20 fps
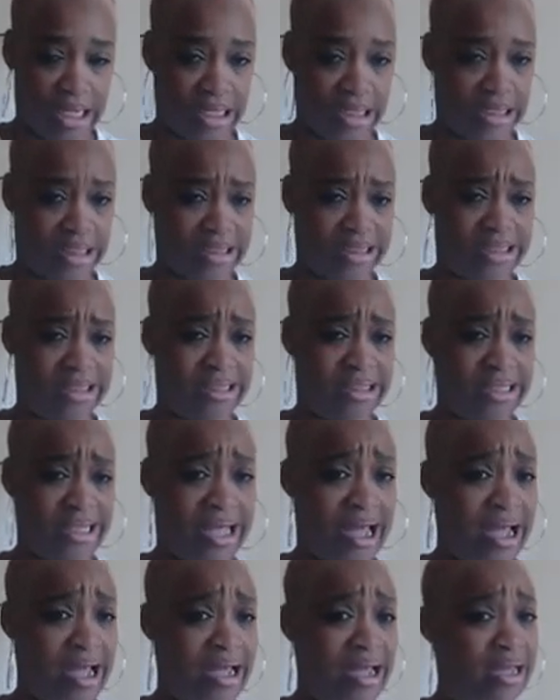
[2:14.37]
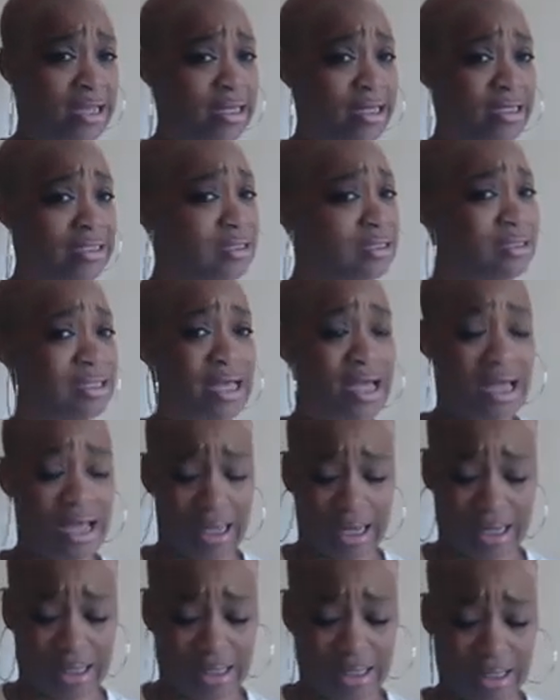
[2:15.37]
Because it's not
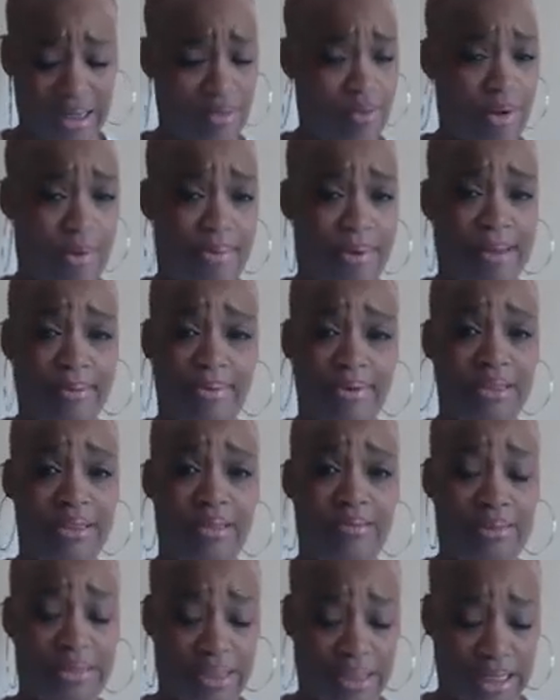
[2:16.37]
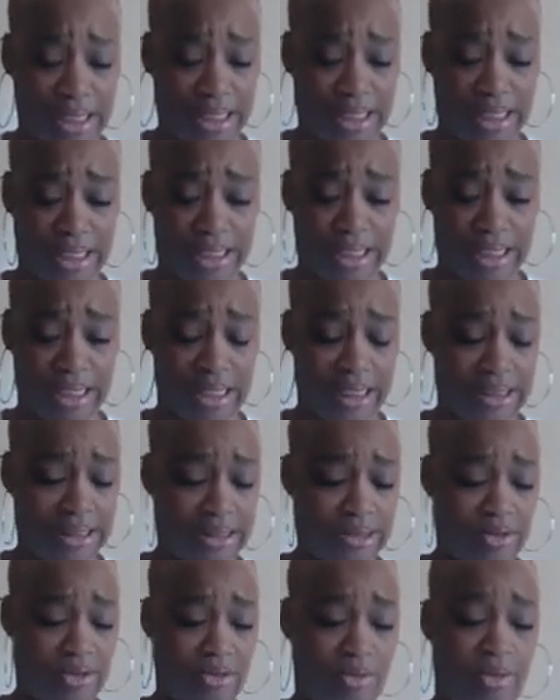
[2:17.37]
exactly what people seem to think it
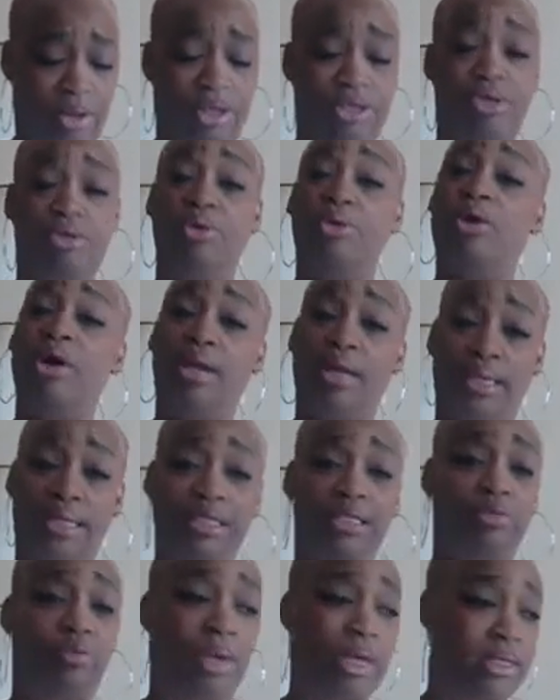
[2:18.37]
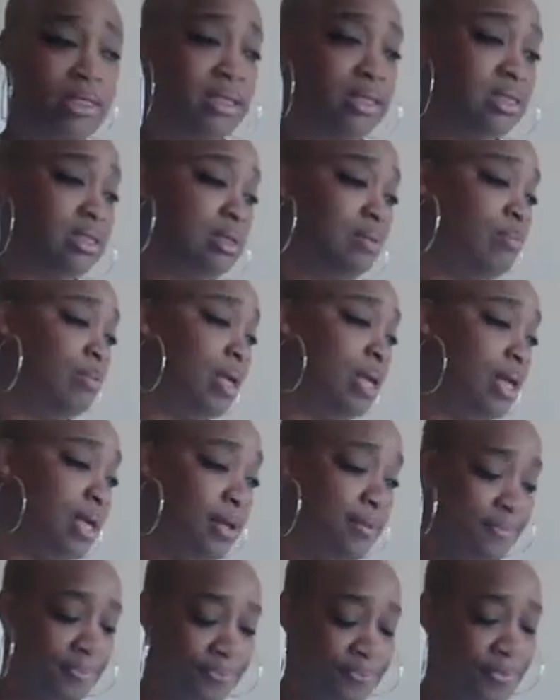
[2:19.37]
is or what you were going to expect it to
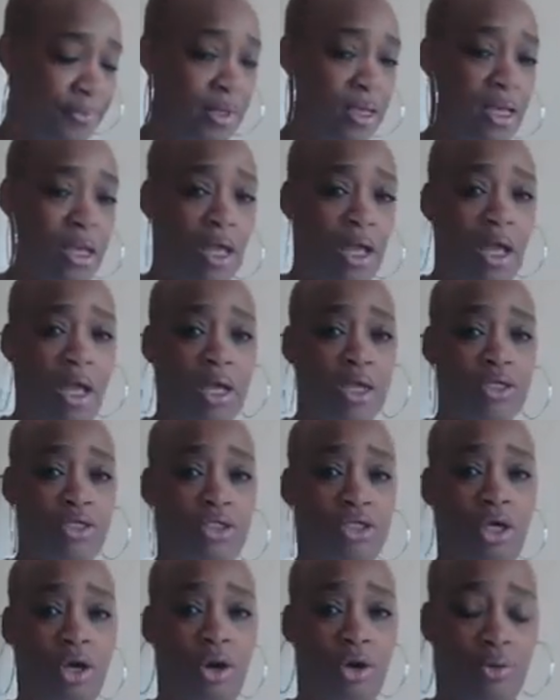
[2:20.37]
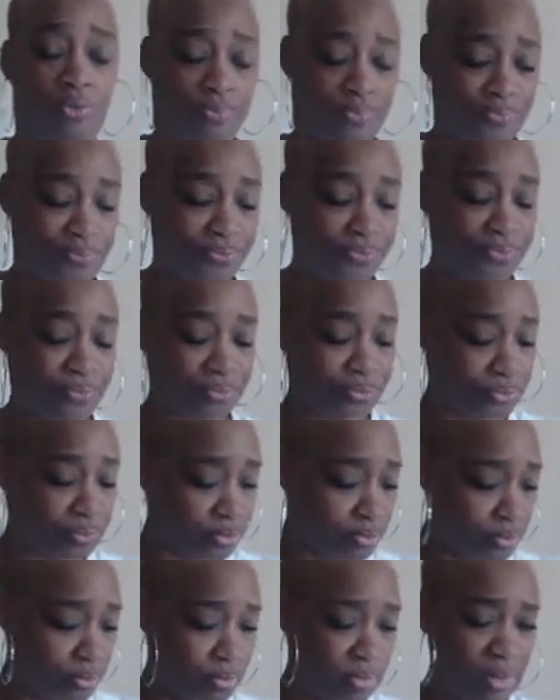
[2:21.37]
be. So
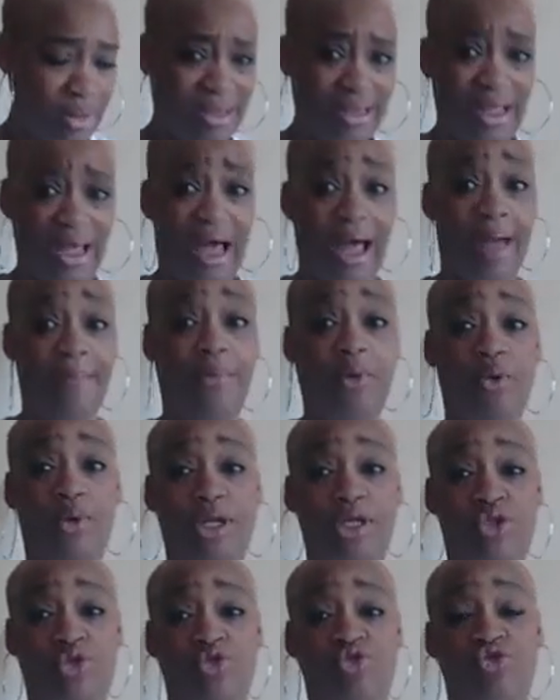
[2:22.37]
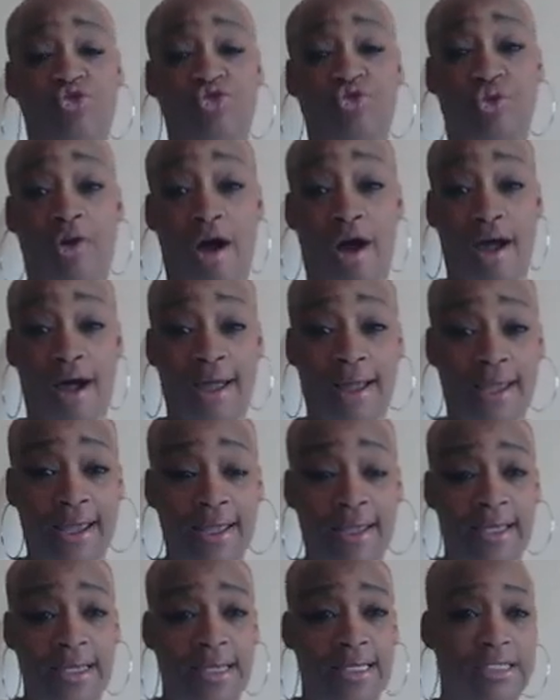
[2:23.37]
I'm going to
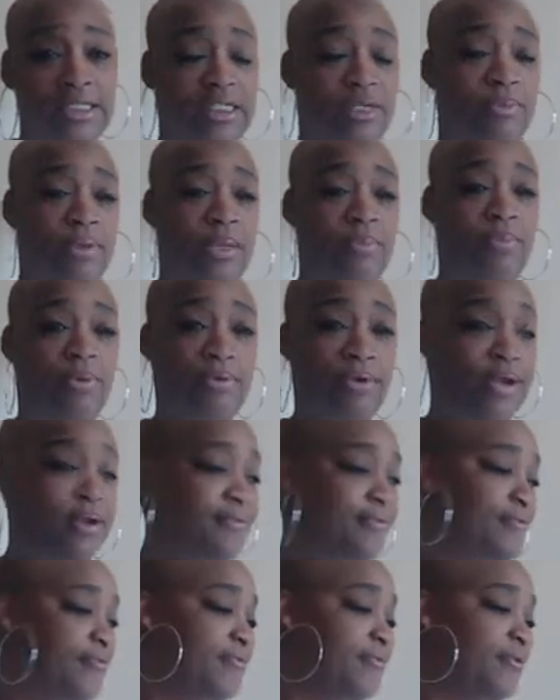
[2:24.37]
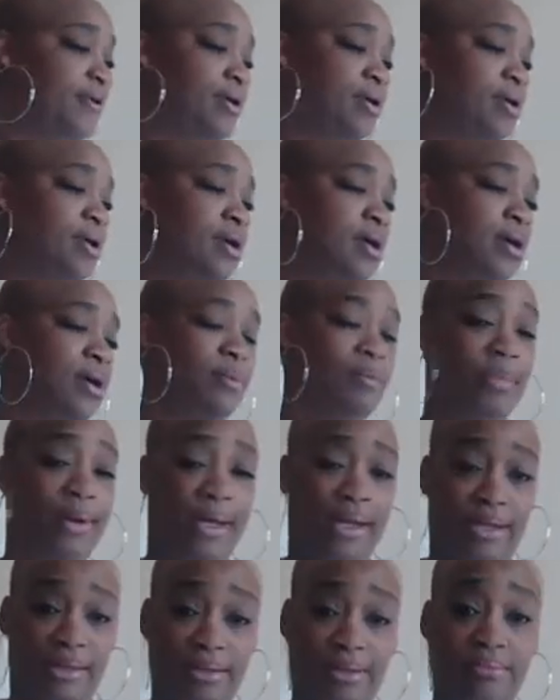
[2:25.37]
try to be brief,
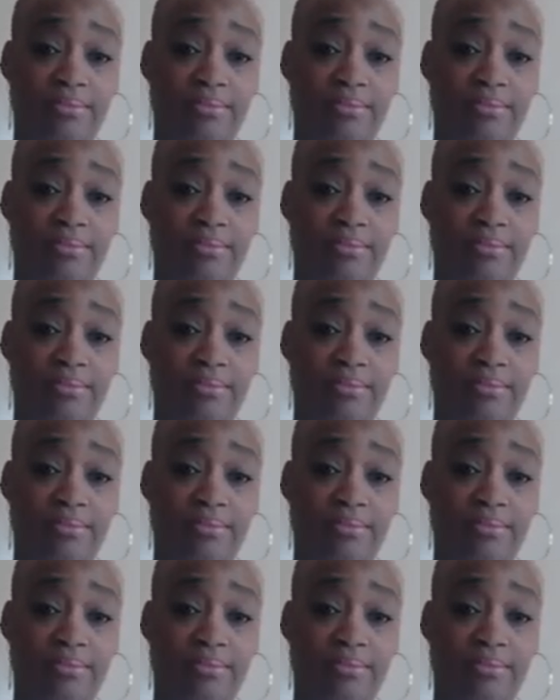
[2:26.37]
but